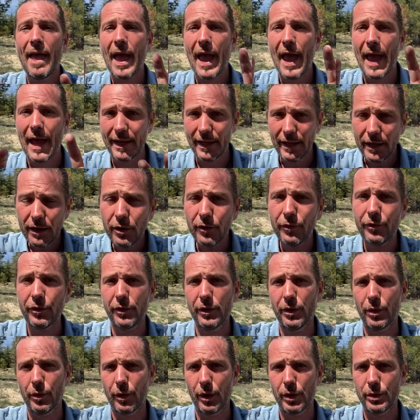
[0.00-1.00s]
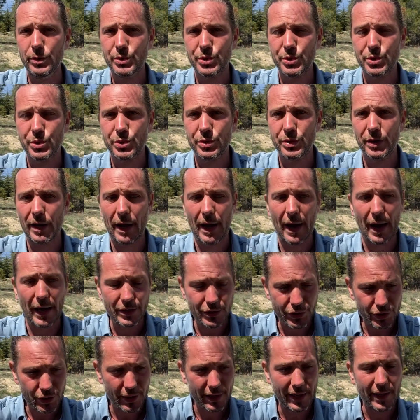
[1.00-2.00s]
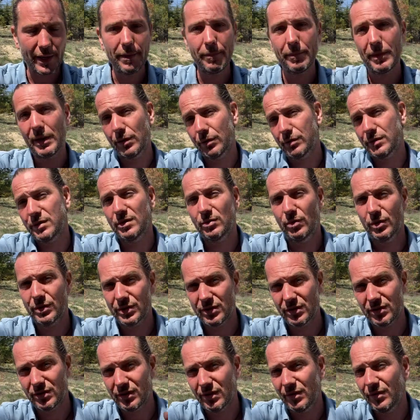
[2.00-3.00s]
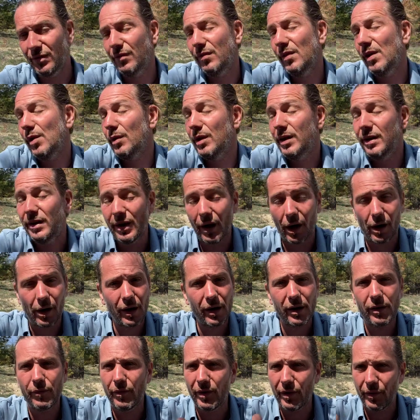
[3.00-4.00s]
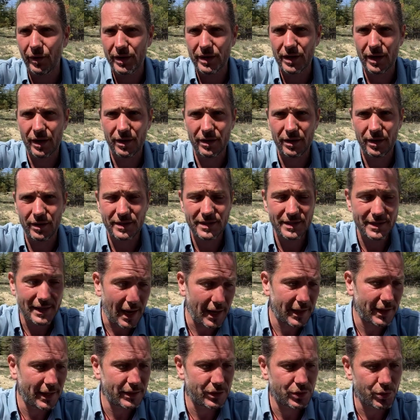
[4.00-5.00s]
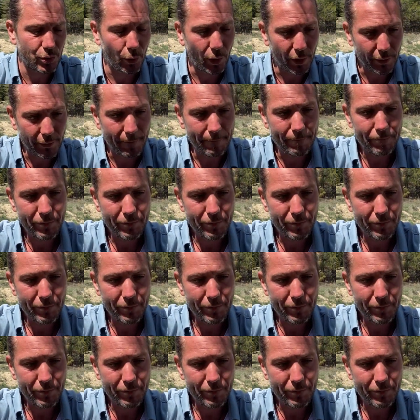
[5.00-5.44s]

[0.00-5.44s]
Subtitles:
And in the funerals, actually, because it was very dark, very sad, and so on,